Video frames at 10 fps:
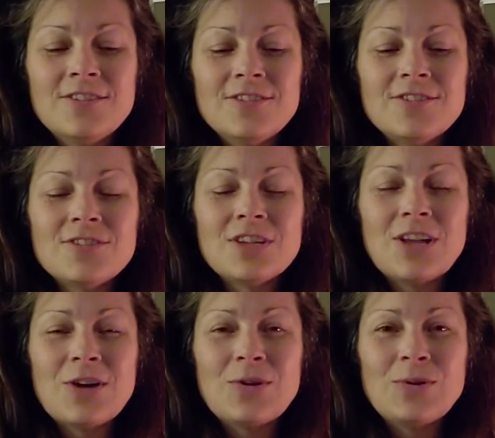
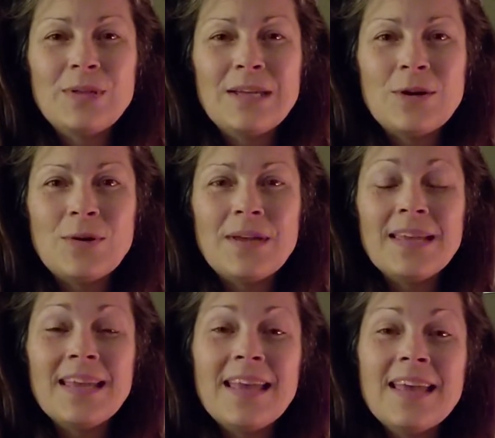slowly
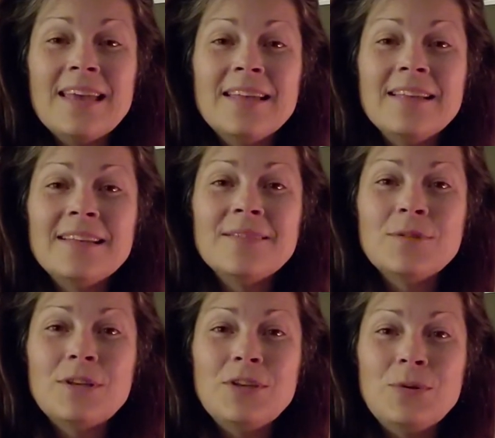going in
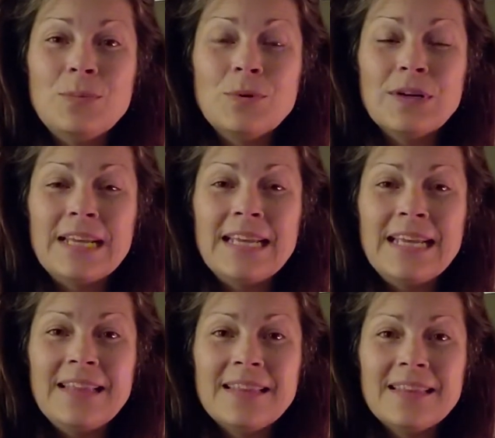when you
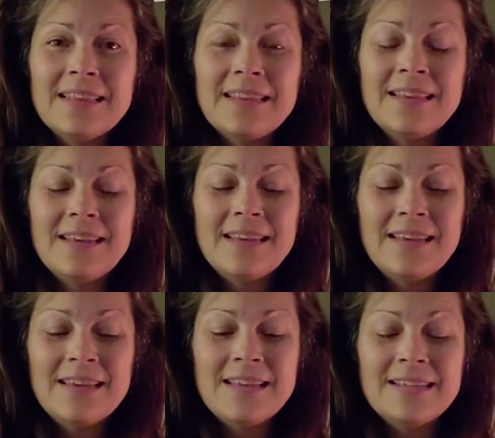breathe
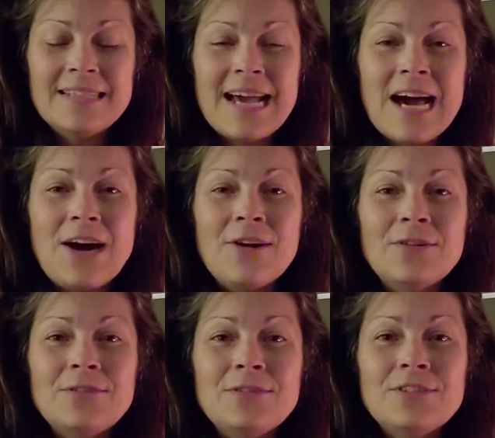and
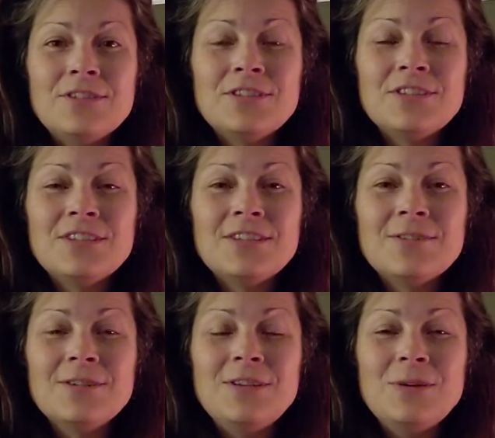out
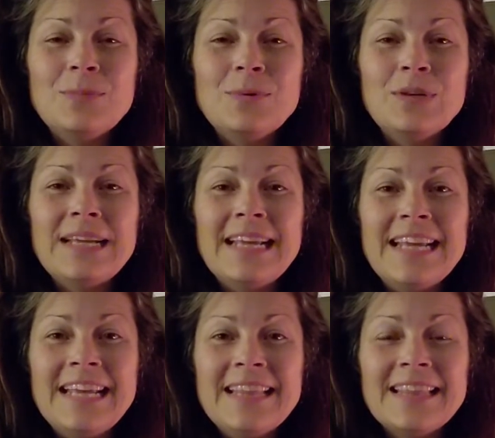when you
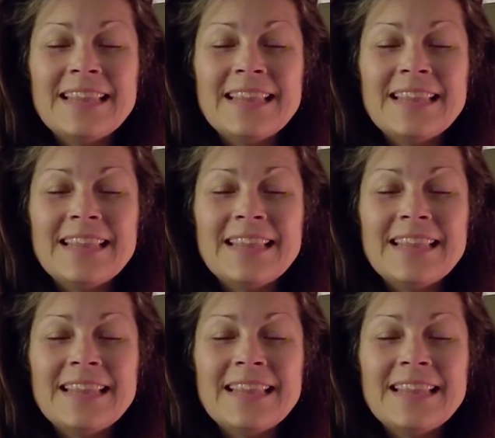breathe,